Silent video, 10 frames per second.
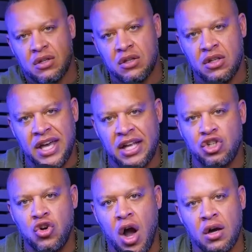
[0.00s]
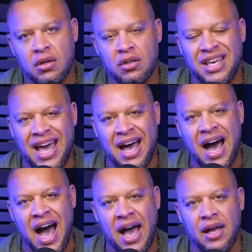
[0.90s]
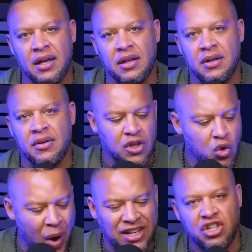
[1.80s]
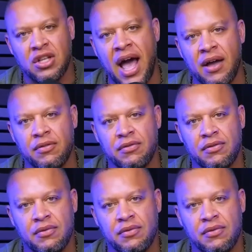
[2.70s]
You get drunk, you get high, you waste your life.